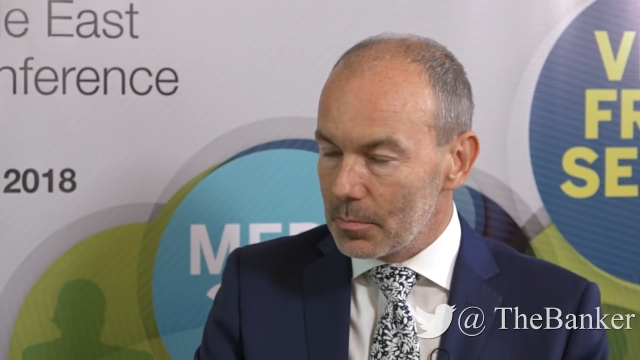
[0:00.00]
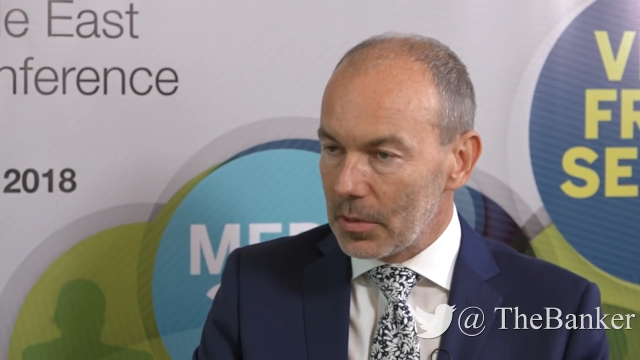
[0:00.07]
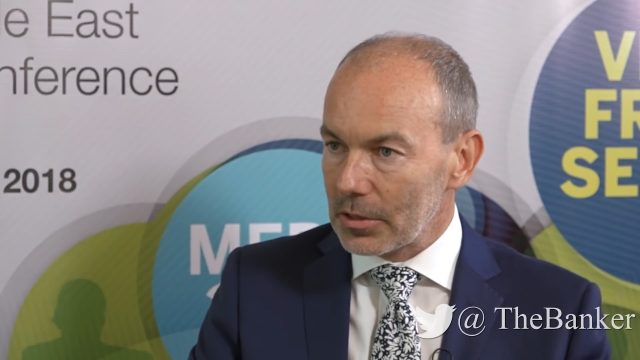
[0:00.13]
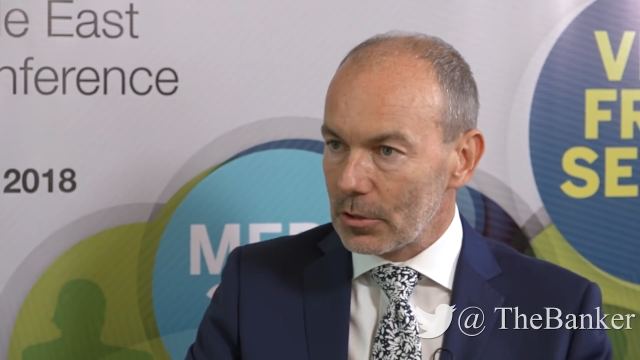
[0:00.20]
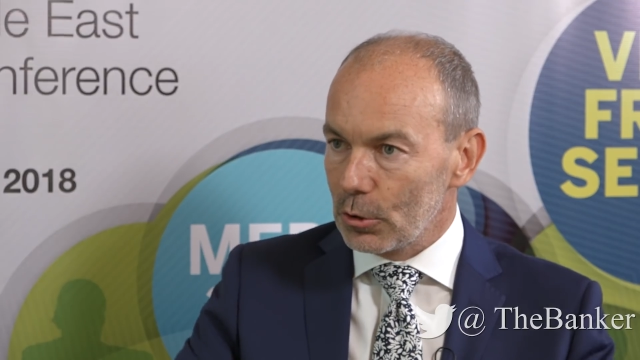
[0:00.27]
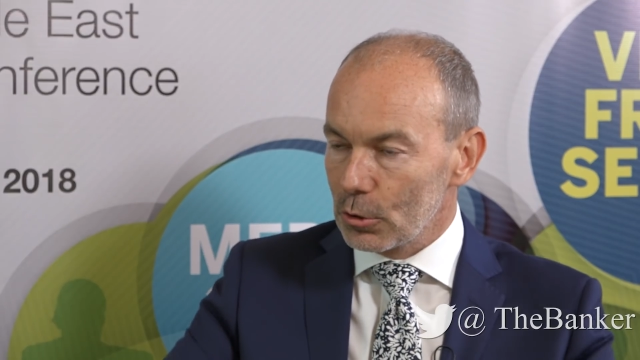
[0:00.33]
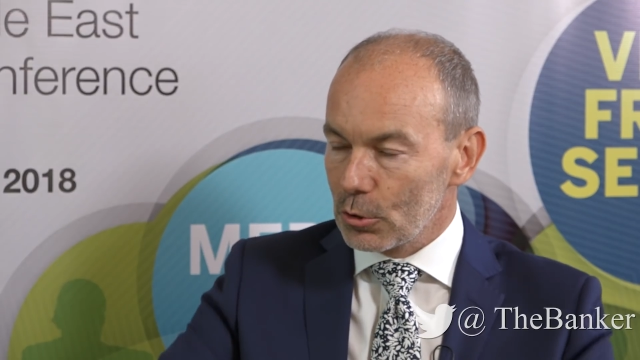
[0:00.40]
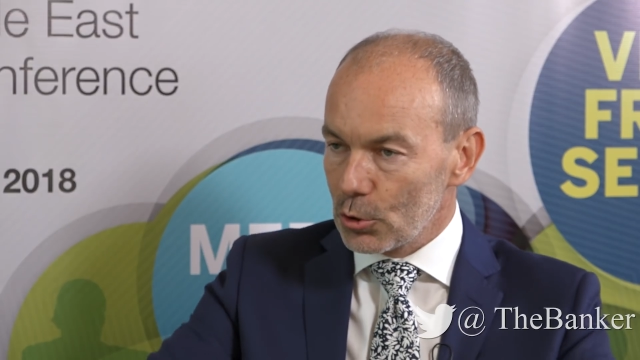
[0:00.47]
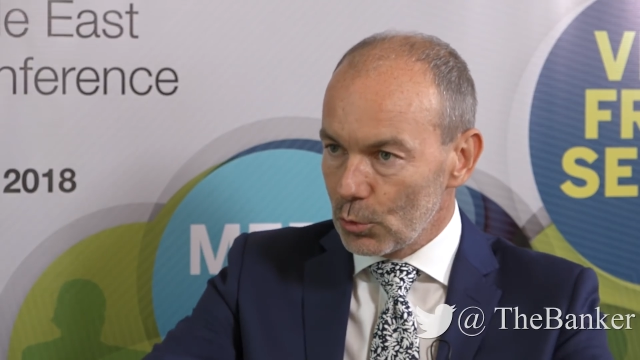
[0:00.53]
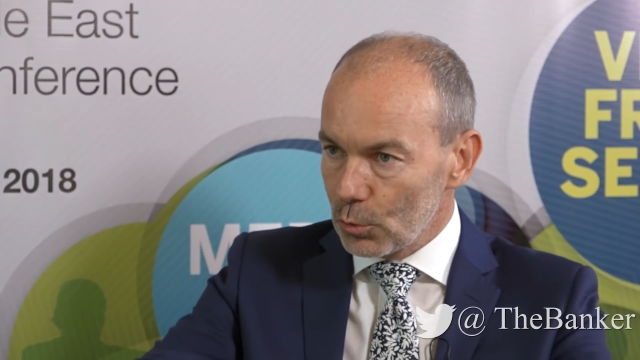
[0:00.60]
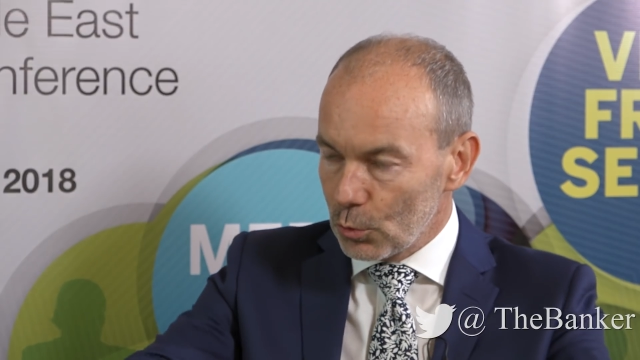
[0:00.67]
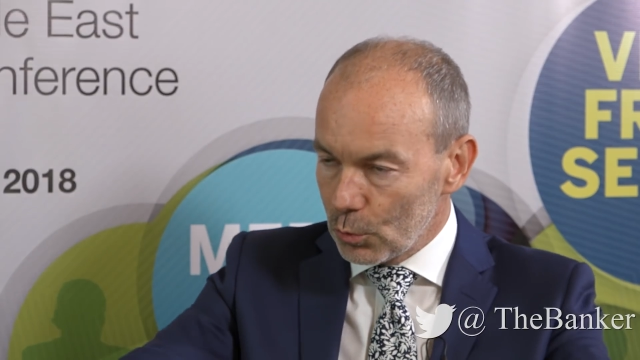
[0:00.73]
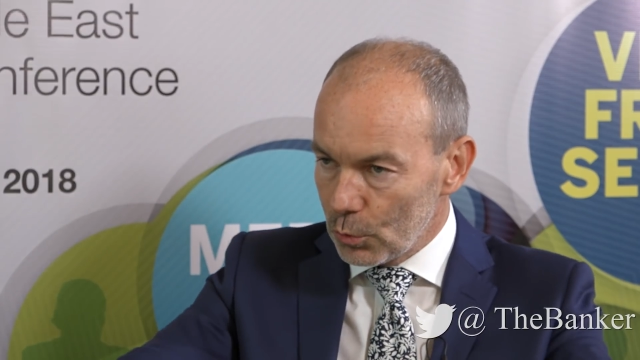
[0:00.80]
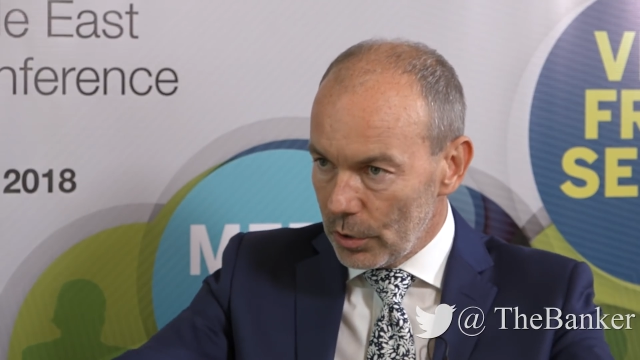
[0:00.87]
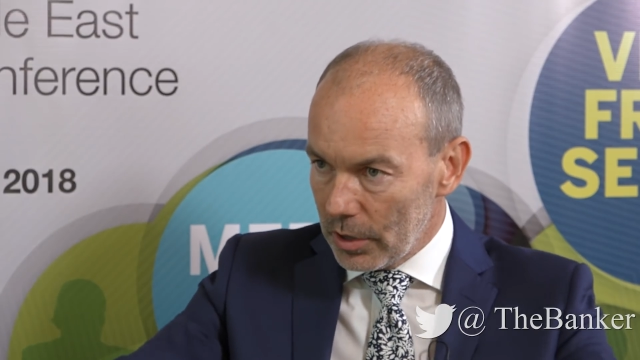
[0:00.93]
but also
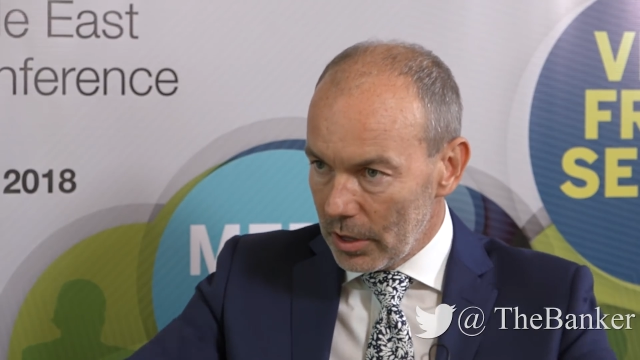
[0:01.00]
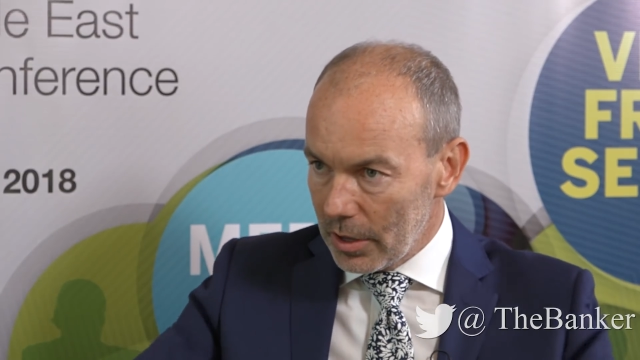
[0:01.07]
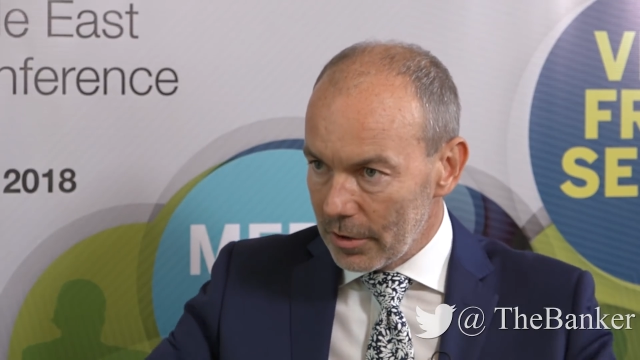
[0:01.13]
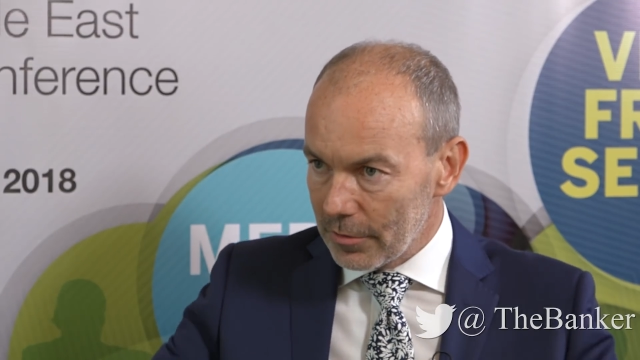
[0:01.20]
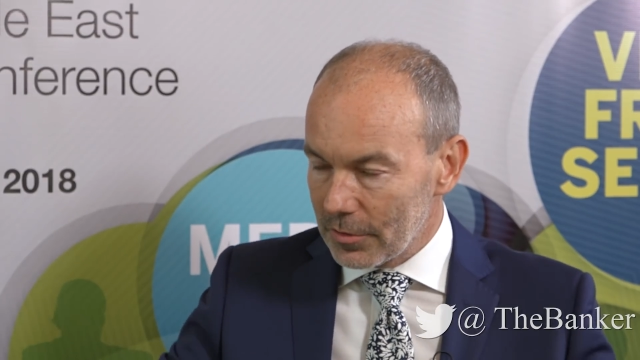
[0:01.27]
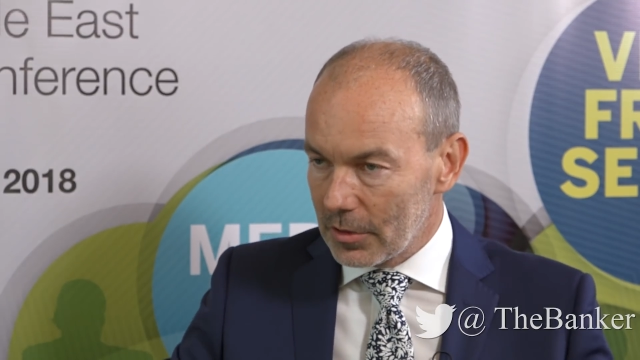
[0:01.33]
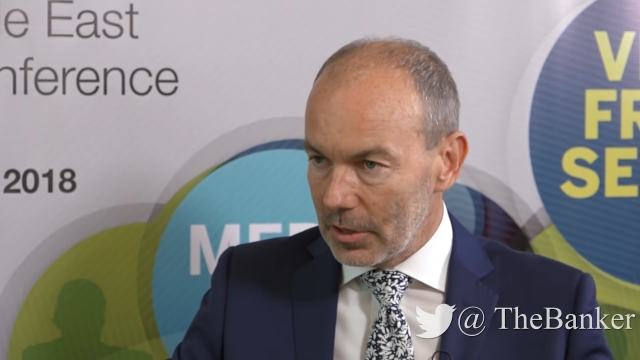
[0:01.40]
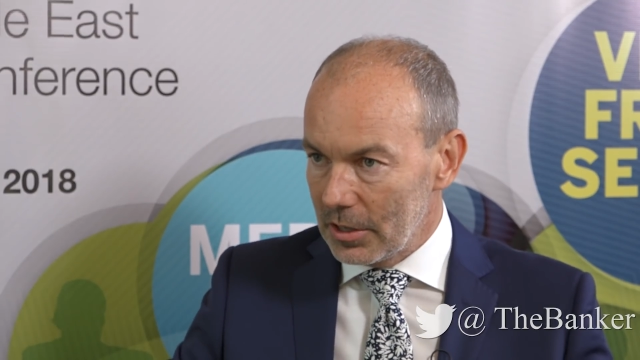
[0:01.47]
to have